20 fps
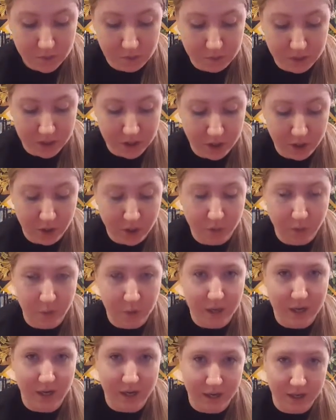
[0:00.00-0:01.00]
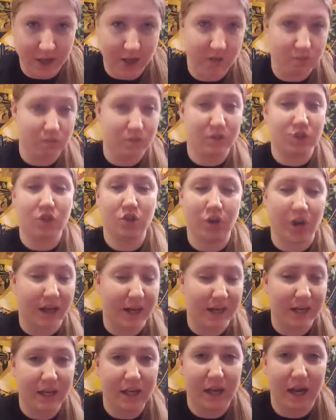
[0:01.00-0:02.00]
But you know, I
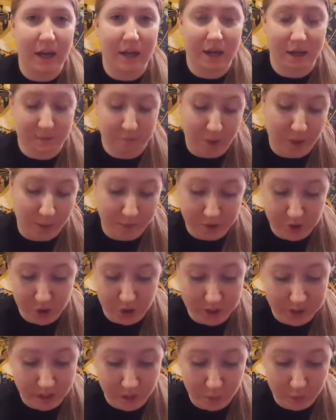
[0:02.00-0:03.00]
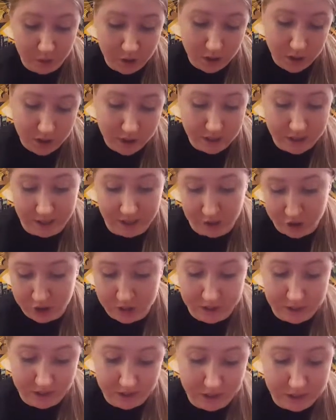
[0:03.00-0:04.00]
tried it. I probably tried it at work.
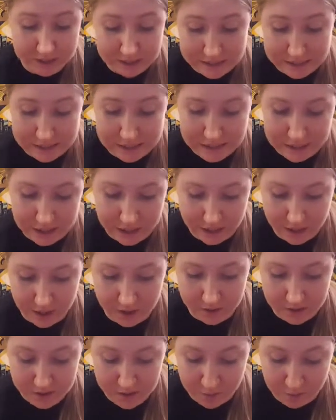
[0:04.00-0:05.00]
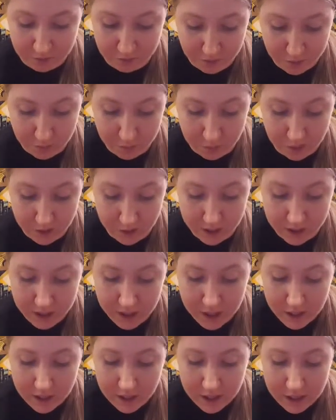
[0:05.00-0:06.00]
Actually, I did, and I got this one from work.
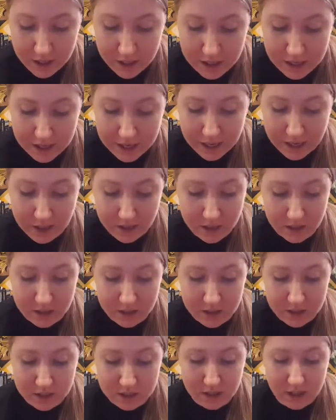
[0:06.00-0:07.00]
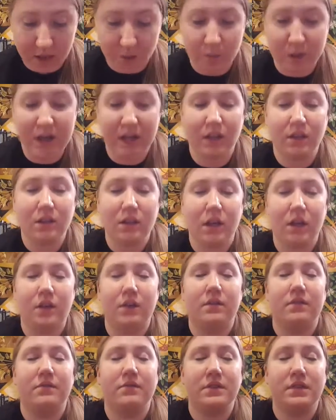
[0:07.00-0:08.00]
And what I
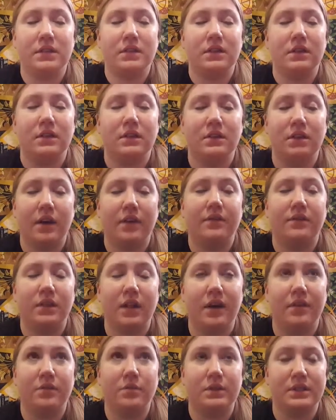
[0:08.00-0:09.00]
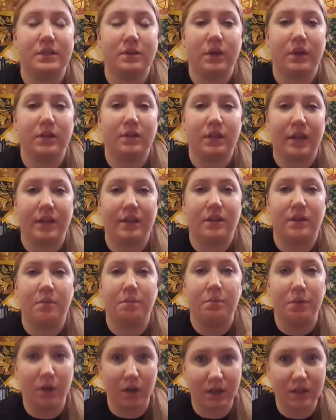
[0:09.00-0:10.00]
loved was the
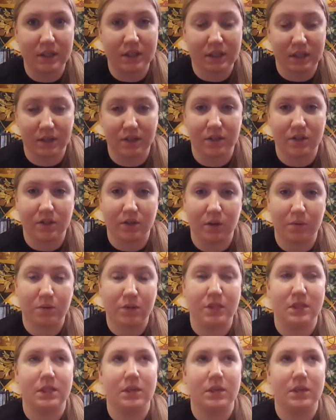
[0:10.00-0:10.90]
books, like description.